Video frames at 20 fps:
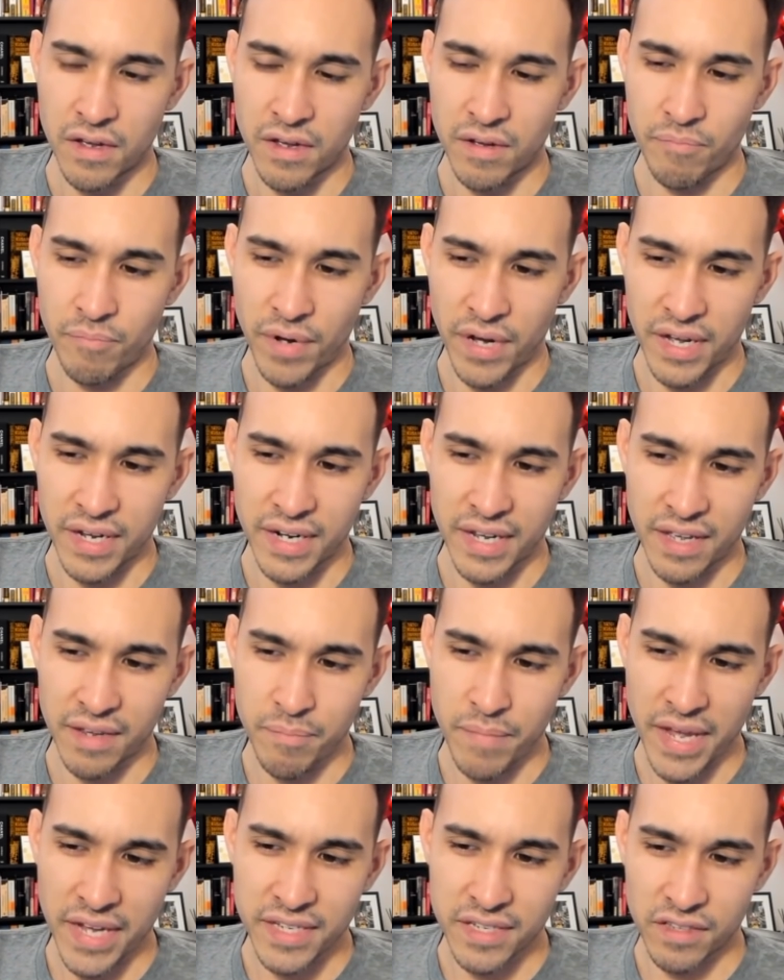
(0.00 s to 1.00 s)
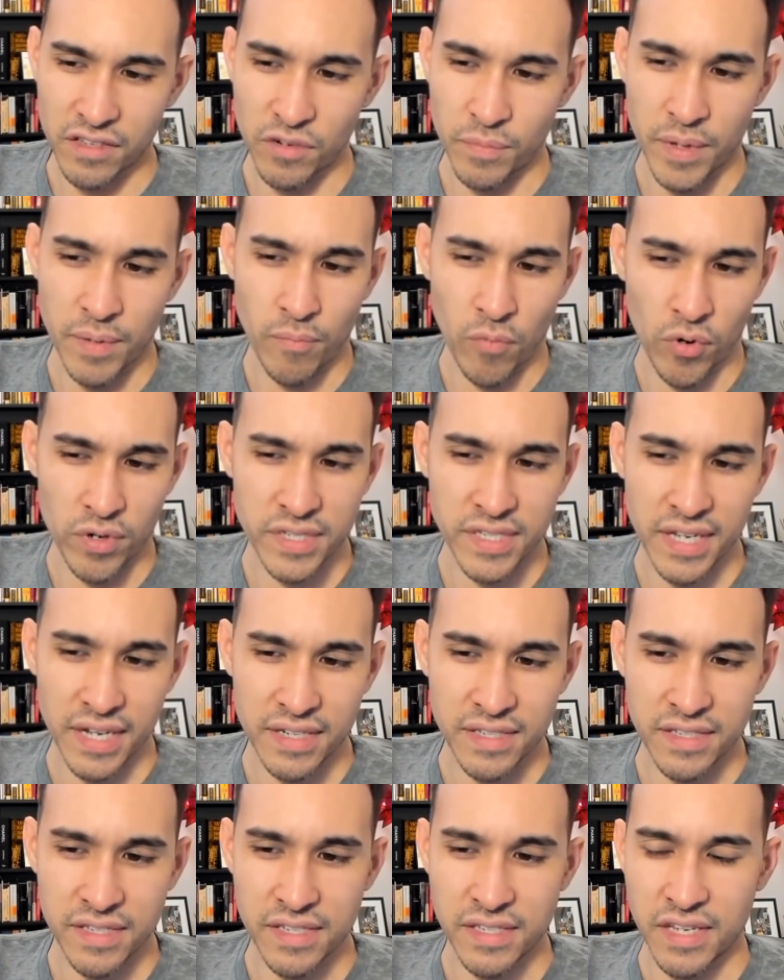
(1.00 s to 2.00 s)
but it makes a little bit more
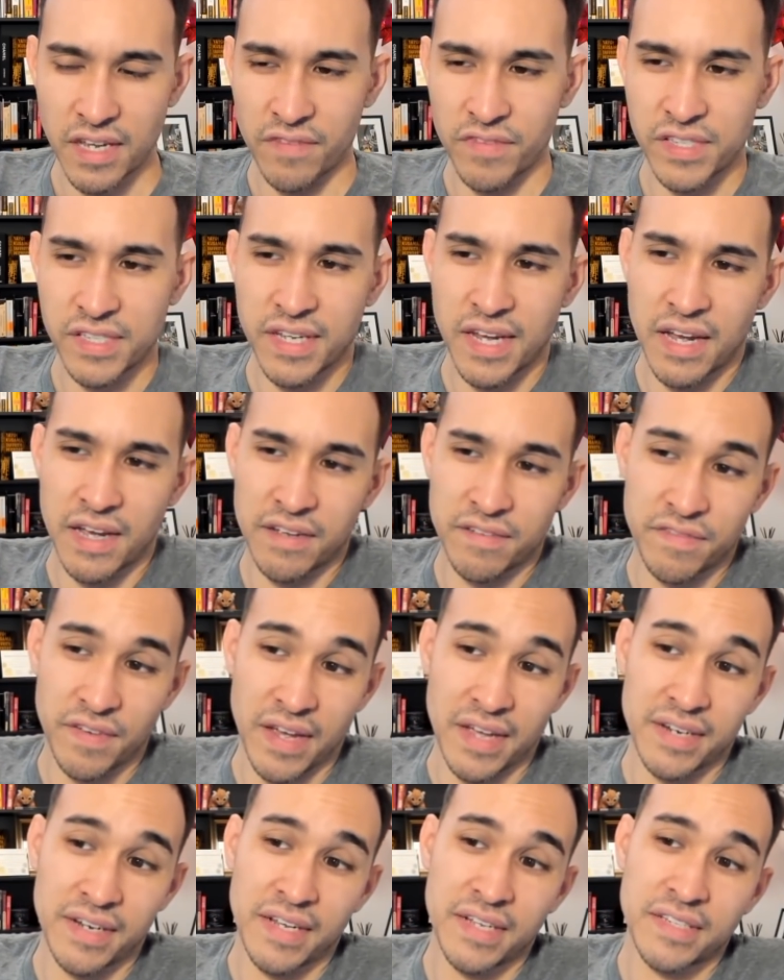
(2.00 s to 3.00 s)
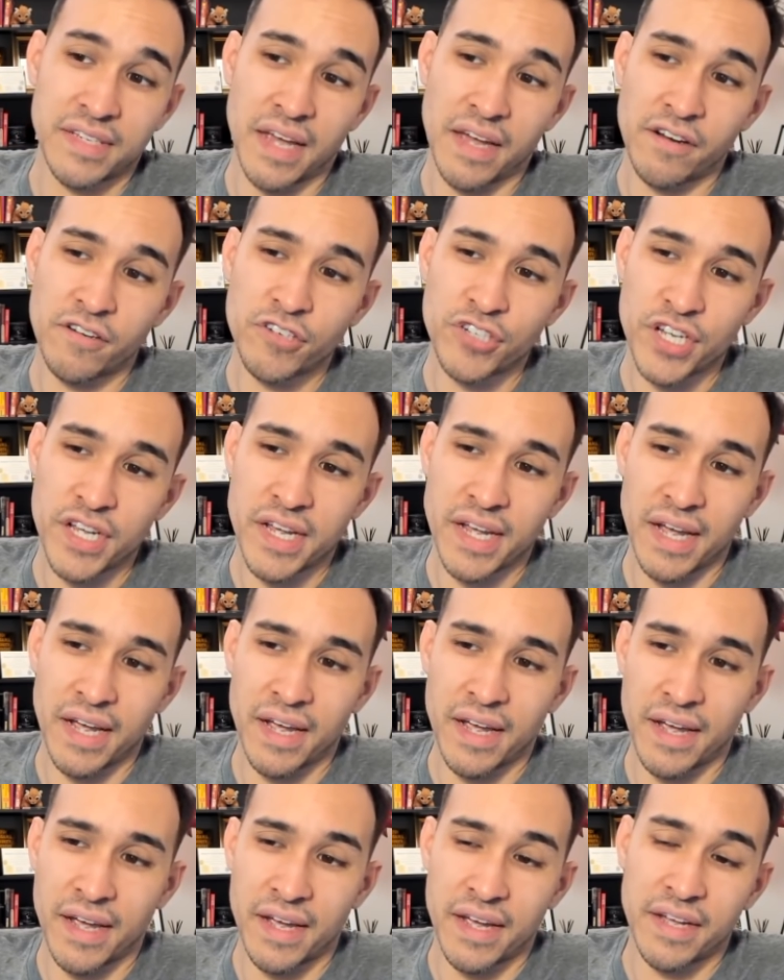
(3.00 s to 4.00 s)
sense to save a Scav and his energy
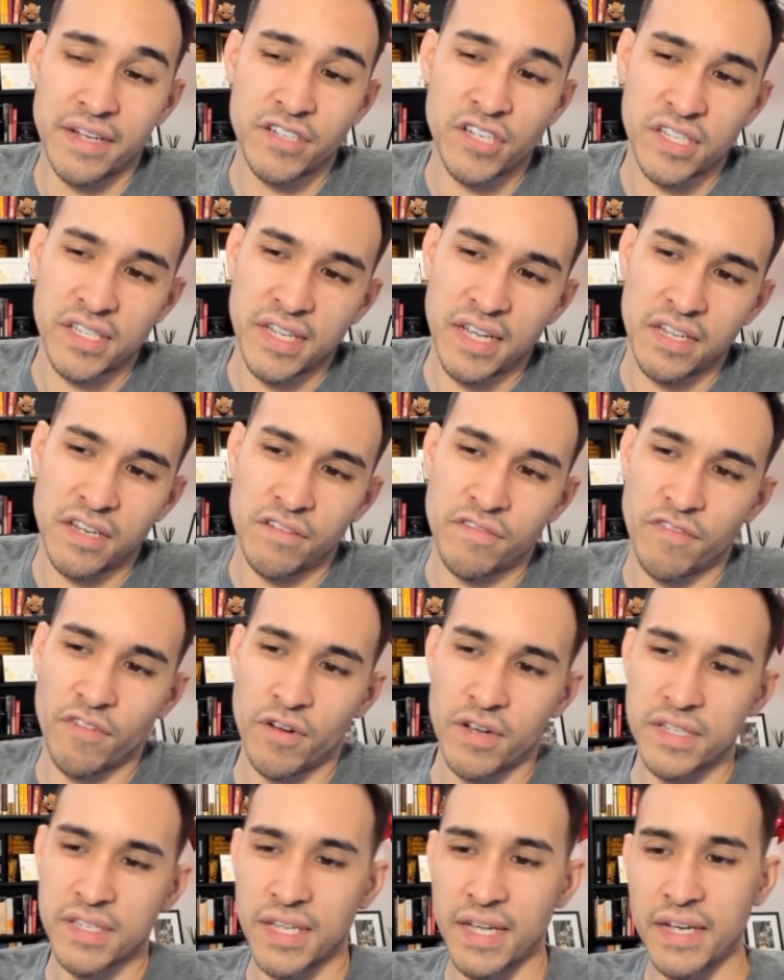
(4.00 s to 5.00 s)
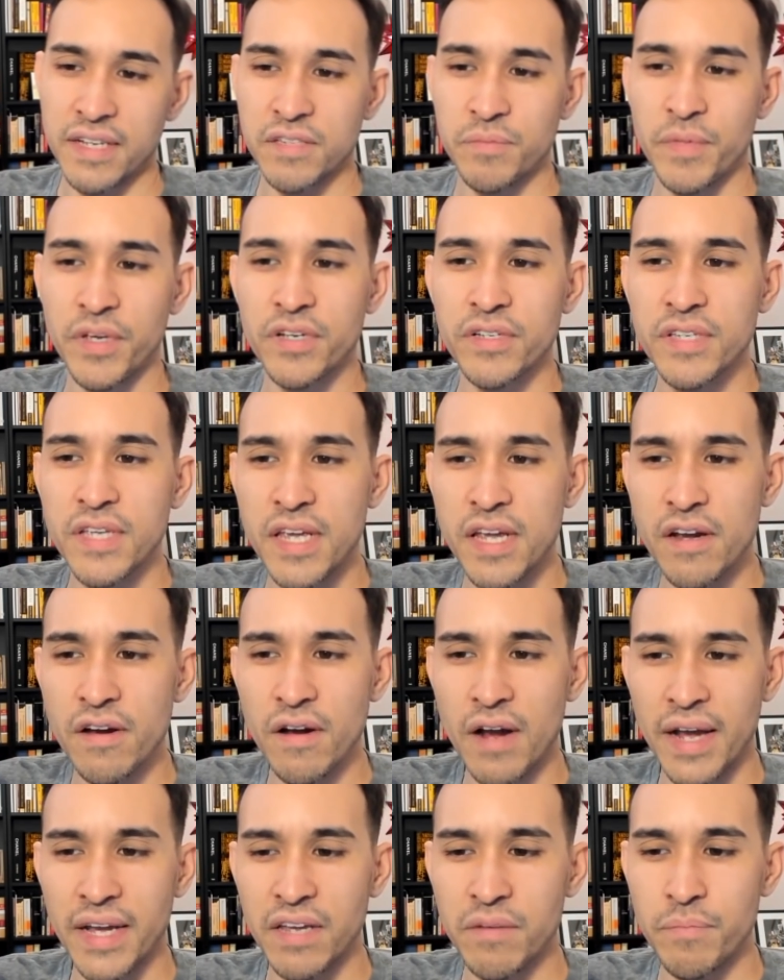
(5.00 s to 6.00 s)
and just send in Froslass, because here
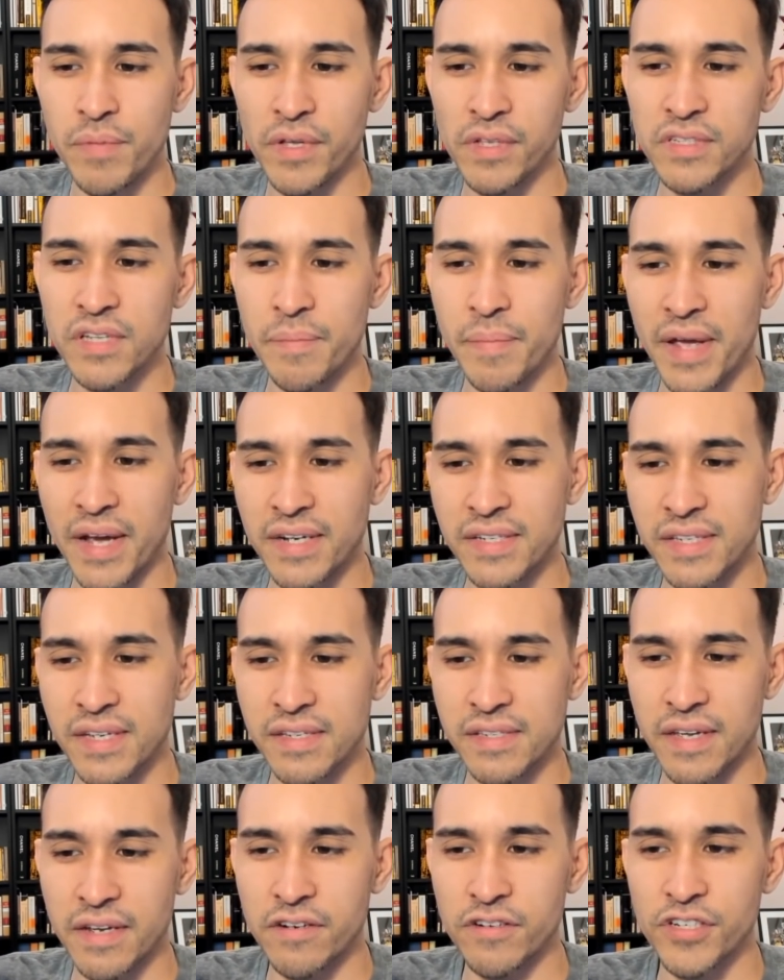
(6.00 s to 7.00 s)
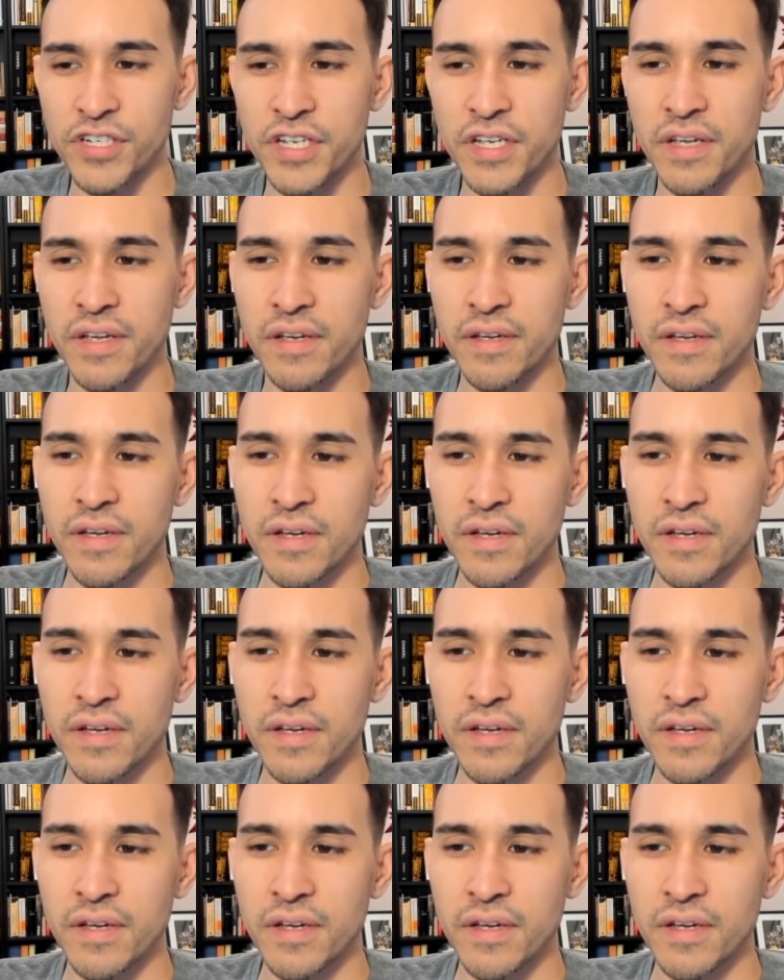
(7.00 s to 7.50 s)
I can build up excess energy.